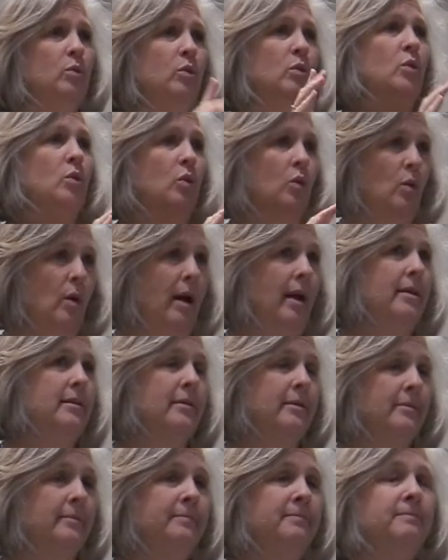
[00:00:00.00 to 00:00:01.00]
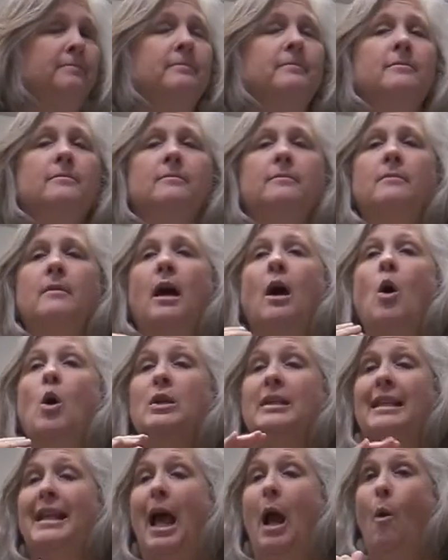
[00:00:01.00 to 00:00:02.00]
So tonight, with that in mind,
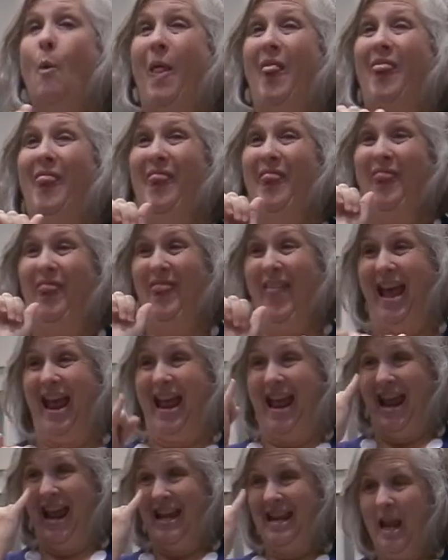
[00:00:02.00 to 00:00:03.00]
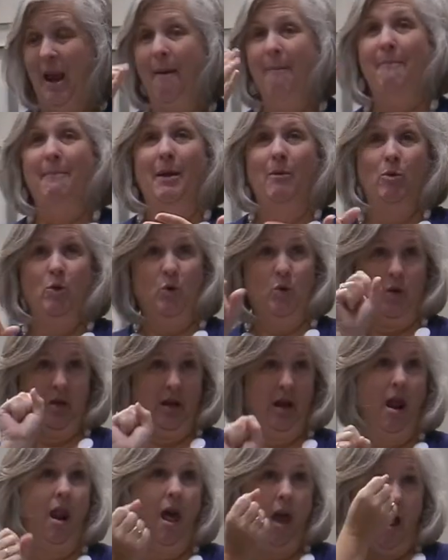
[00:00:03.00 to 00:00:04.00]
maybe you can understand me a little
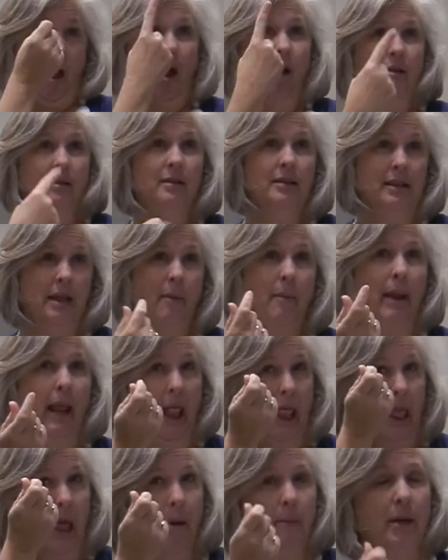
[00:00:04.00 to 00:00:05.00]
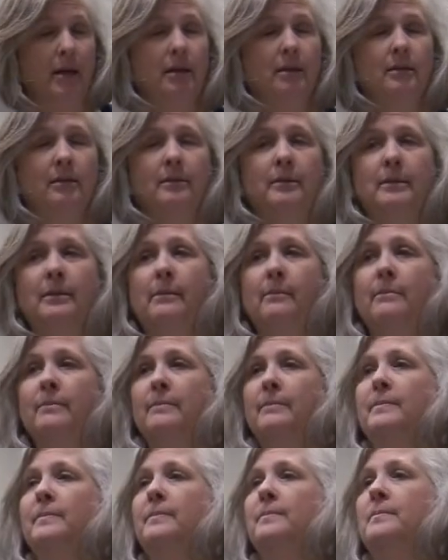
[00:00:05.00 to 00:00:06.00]
bit. This is not going to be a
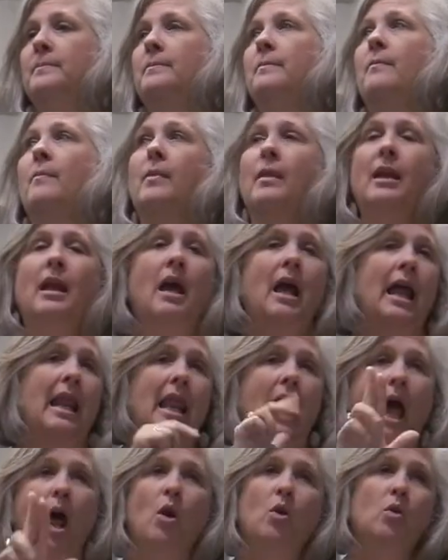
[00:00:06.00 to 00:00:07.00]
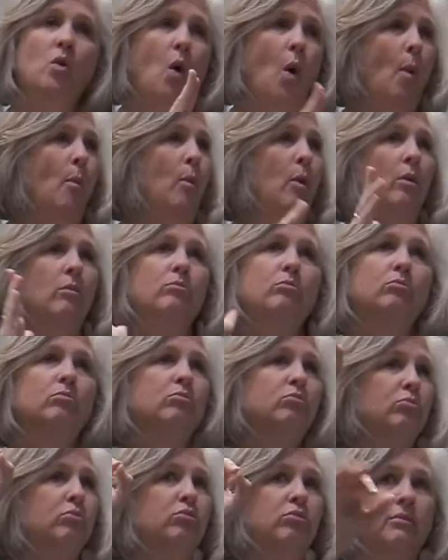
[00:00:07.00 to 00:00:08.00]
typical sermon tonight,
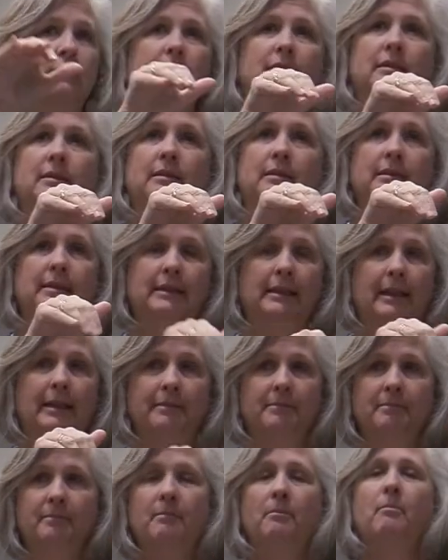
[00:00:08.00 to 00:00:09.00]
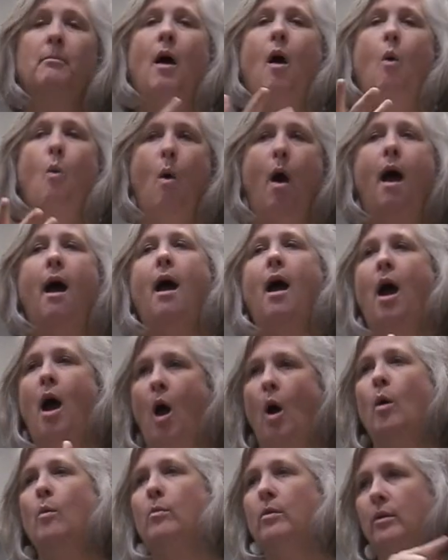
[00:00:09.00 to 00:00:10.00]
but I want to help you.
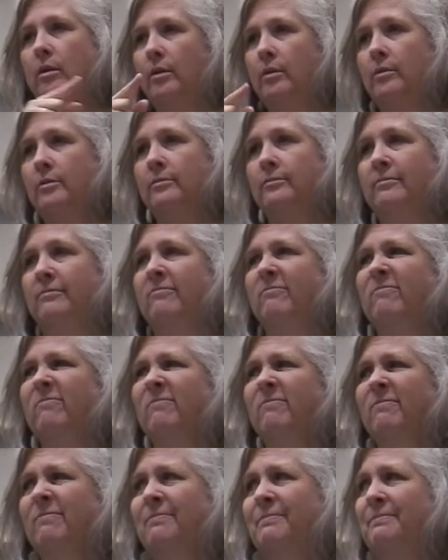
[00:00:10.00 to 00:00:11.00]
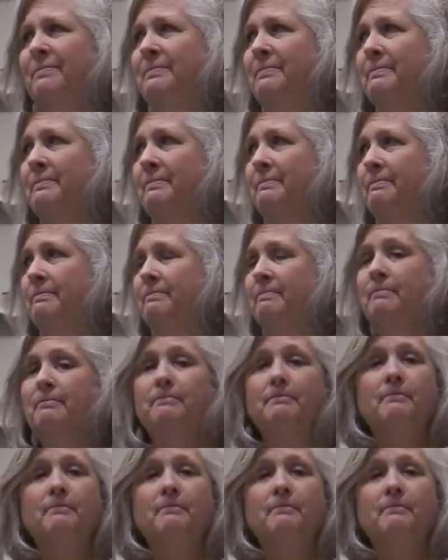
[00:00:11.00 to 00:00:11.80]
I want everybody to get a pen out.